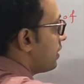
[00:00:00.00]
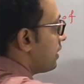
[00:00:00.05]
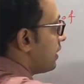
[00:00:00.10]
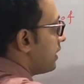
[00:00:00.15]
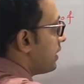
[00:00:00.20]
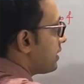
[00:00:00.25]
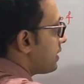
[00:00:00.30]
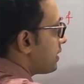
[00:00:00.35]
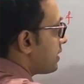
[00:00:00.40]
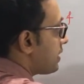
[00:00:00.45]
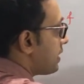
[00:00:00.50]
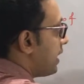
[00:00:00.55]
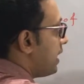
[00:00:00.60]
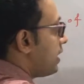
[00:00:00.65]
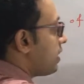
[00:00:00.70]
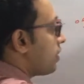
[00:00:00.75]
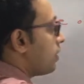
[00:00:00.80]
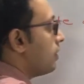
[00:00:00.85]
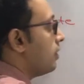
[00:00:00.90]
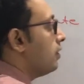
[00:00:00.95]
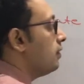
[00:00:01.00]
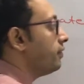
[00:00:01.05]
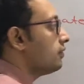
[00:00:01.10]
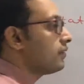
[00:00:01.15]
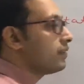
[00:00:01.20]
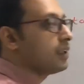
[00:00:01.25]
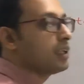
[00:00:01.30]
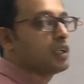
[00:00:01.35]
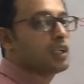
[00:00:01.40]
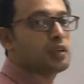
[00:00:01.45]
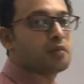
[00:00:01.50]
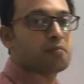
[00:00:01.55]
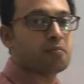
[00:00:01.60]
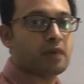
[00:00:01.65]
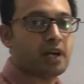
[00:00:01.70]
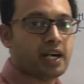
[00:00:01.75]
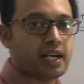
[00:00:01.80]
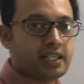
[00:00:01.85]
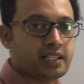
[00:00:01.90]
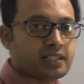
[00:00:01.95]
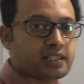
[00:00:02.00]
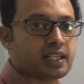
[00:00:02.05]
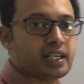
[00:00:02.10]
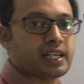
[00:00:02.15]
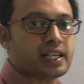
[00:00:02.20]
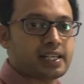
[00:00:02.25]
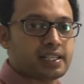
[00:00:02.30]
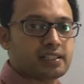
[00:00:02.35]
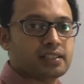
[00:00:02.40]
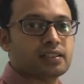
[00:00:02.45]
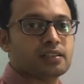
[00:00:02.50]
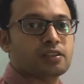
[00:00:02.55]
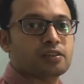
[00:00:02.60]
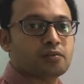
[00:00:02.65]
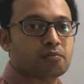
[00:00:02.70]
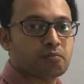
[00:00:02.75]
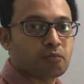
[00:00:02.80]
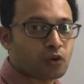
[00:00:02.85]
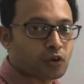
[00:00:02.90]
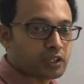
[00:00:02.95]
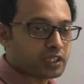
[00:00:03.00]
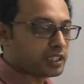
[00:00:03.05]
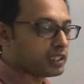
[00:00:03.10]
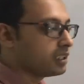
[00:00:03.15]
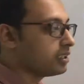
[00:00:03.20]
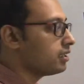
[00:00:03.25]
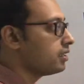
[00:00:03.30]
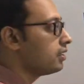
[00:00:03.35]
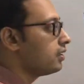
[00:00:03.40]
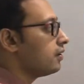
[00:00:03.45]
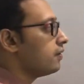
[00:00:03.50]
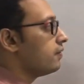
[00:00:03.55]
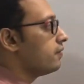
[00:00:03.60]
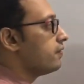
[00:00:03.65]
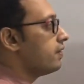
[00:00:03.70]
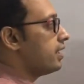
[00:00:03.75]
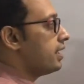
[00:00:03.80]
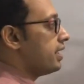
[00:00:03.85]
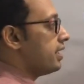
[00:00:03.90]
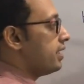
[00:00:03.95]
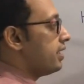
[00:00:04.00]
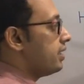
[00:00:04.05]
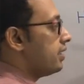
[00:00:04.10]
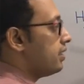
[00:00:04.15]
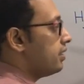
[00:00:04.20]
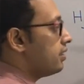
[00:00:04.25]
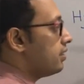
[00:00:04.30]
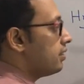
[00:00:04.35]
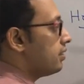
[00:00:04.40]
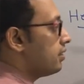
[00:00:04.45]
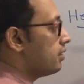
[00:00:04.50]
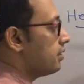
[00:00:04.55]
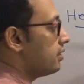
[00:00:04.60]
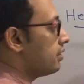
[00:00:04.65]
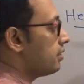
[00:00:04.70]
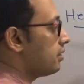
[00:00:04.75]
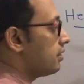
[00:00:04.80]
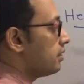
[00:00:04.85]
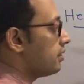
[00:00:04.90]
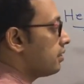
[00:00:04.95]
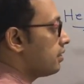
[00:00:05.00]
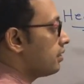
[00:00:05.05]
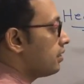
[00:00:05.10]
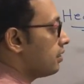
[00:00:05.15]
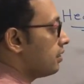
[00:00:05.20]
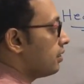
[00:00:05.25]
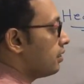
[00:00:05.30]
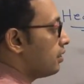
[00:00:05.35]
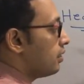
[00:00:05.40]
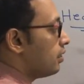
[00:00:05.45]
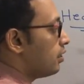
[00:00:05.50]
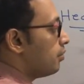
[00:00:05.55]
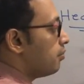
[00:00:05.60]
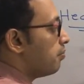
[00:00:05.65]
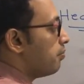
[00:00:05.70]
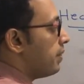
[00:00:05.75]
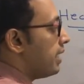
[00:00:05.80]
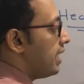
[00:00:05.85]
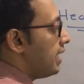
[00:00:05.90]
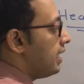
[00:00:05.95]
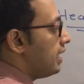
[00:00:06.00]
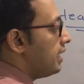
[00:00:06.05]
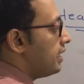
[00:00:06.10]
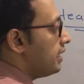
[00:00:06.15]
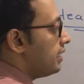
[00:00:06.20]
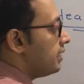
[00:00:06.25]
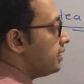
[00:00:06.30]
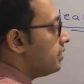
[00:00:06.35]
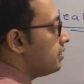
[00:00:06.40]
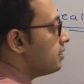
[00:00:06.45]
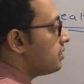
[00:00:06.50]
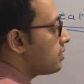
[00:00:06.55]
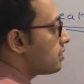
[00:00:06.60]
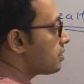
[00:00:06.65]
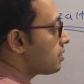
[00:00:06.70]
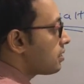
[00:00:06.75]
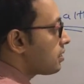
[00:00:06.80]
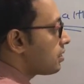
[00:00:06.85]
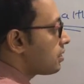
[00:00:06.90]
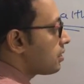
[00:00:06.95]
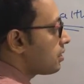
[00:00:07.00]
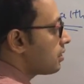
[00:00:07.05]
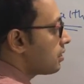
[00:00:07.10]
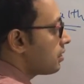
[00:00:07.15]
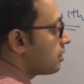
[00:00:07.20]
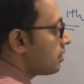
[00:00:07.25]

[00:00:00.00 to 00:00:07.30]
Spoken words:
It's a state of mind and body where a balance